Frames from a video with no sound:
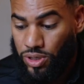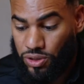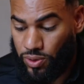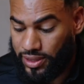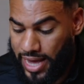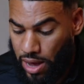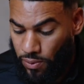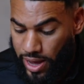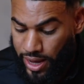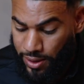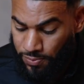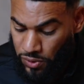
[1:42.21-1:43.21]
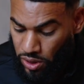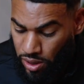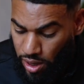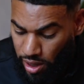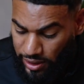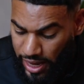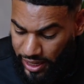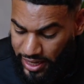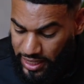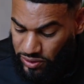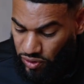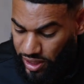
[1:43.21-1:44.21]
or do it that way. A lot of
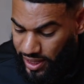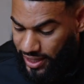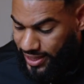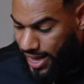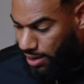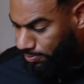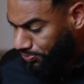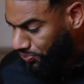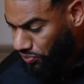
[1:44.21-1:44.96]
kids really like that.